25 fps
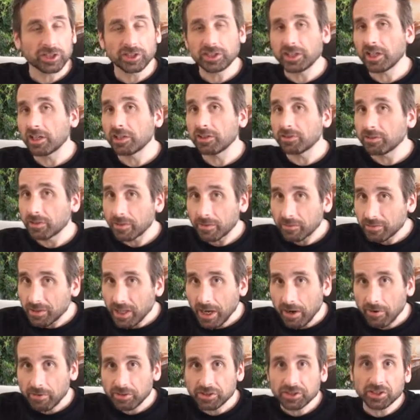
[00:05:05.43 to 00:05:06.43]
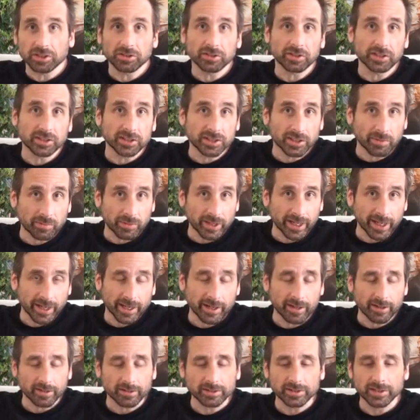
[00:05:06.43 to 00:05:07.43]
she's not going to look at flowers. She's going to look at something
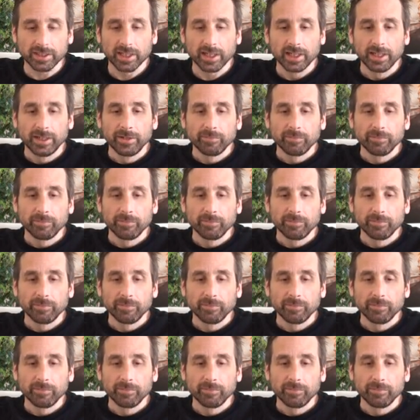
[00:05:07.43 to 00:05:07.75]
else.